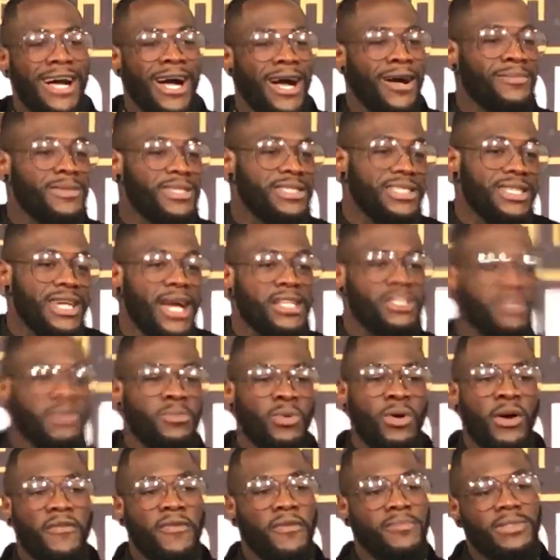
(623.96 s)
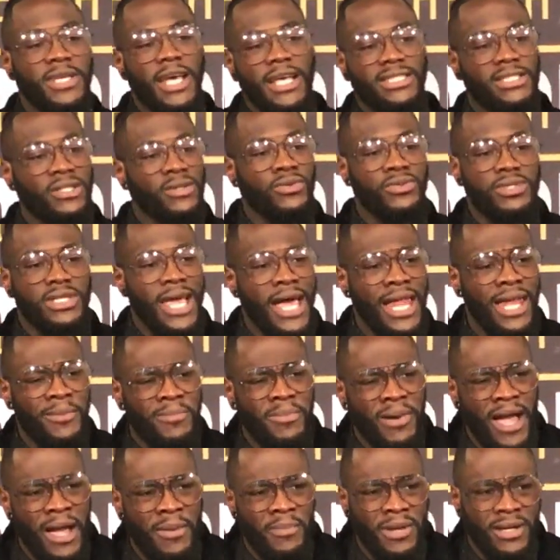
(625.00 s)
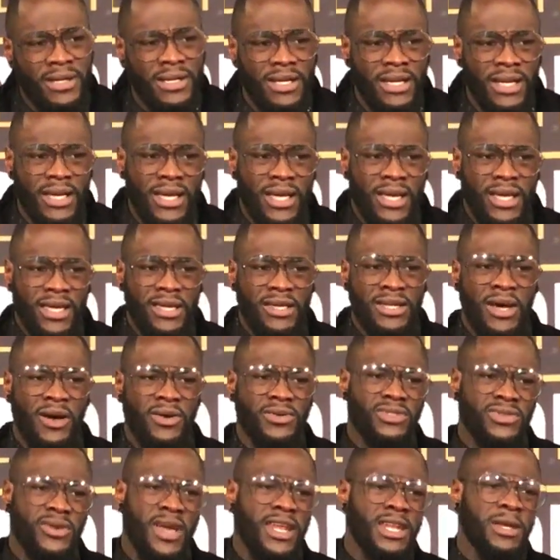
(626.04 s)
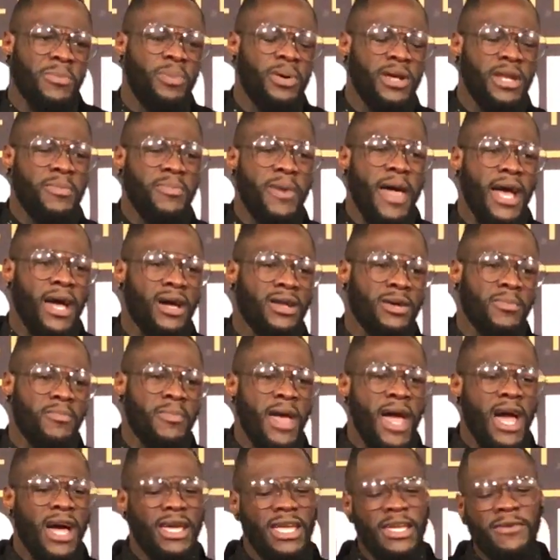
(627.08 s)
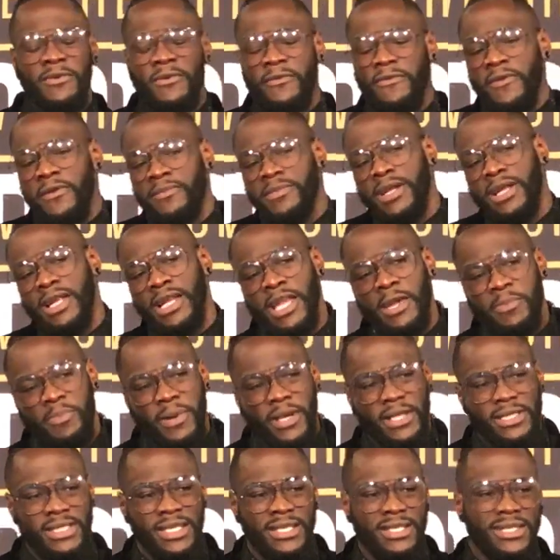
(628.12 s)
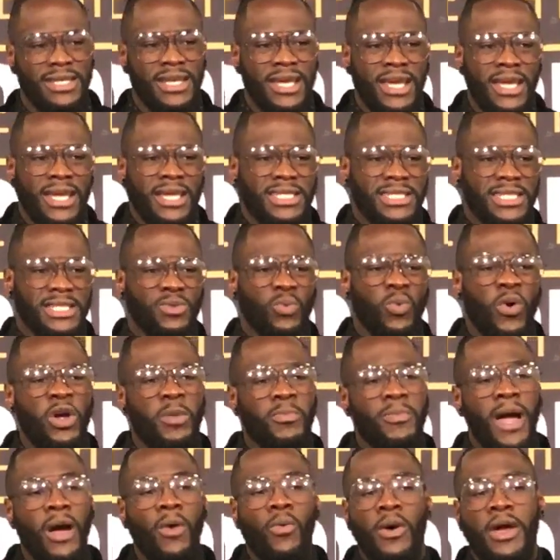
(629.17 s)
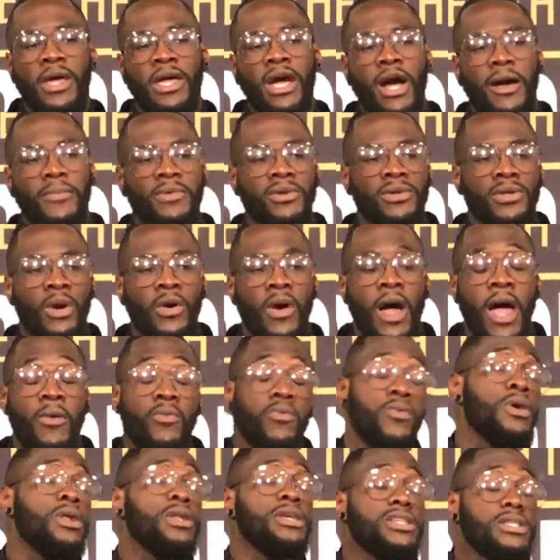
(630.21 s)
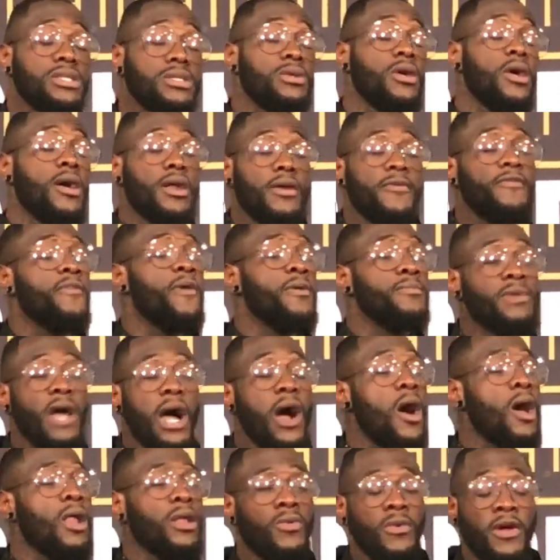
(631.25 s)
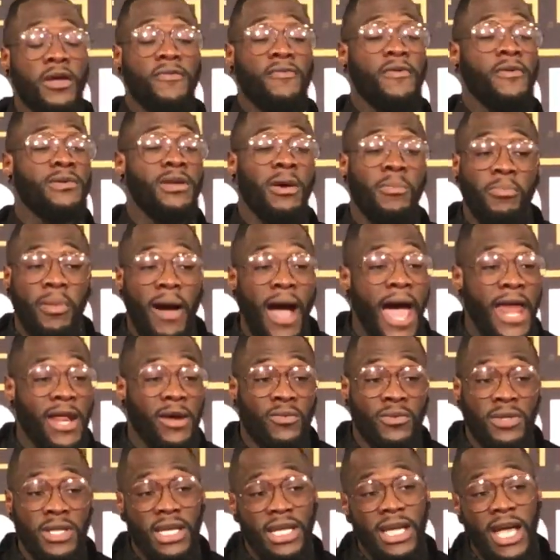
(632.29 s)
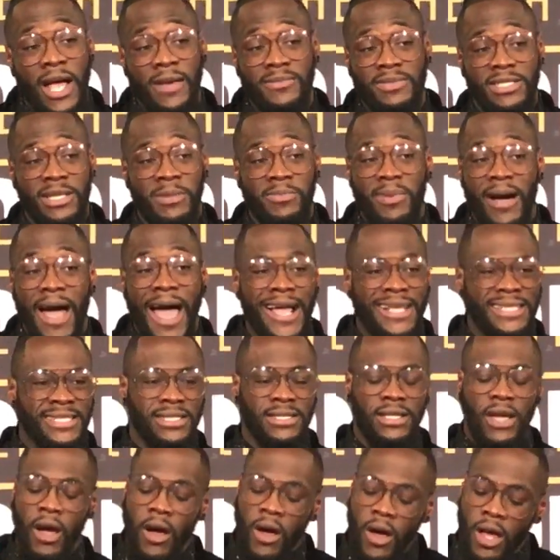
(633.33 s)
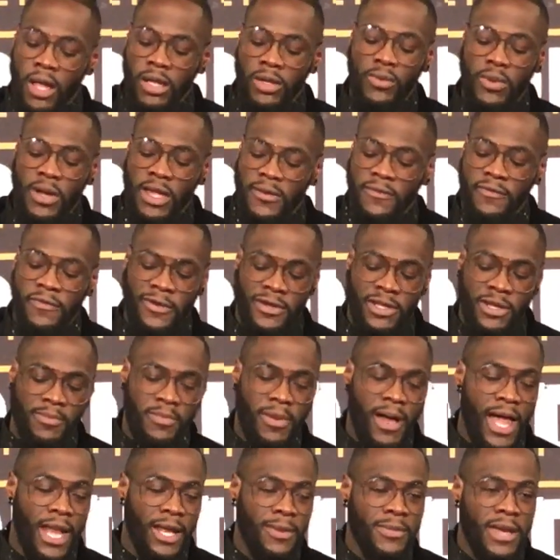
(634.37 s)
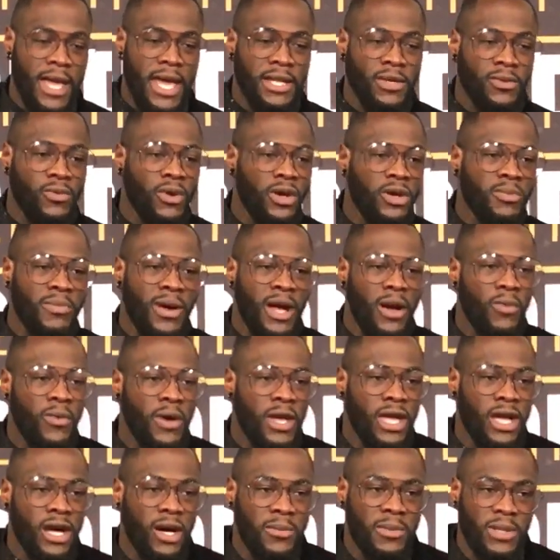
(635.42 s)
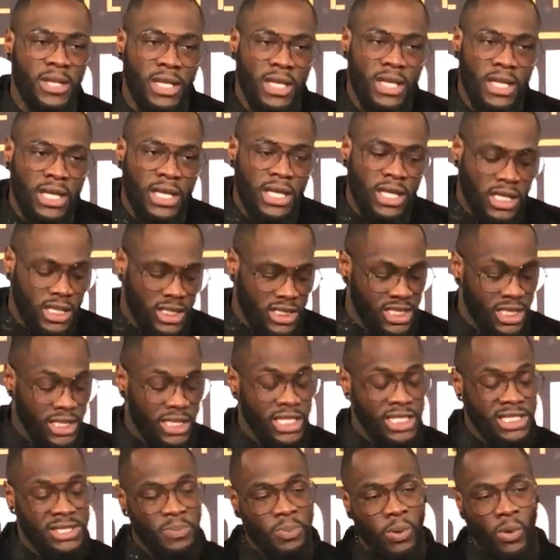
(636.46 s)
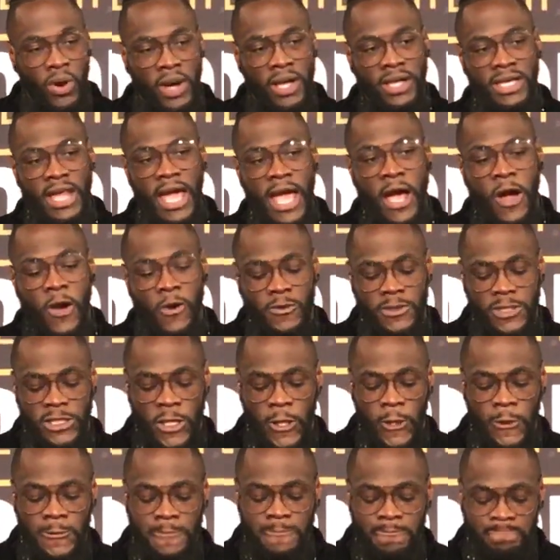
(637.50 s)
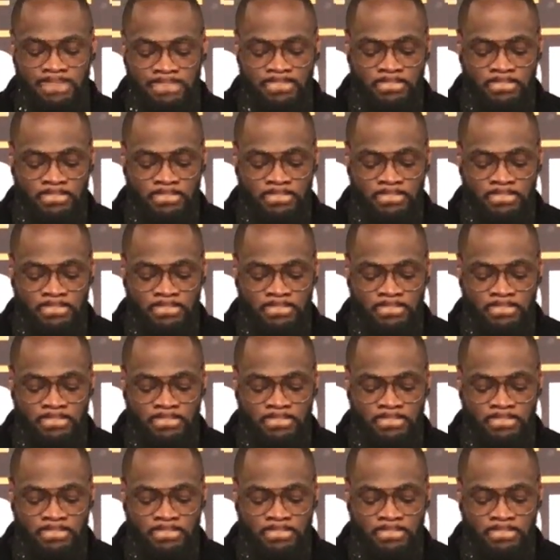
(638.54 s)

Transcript: come, this country boy from Tuscaloosa, Alabama, you know, trying to put it back on the map, even from the Olympics and just work my way up. You know, I really started from the, all the way from the bottom when it comes to boxing, all the way from the bottom. I had to work my way up to this point now. So,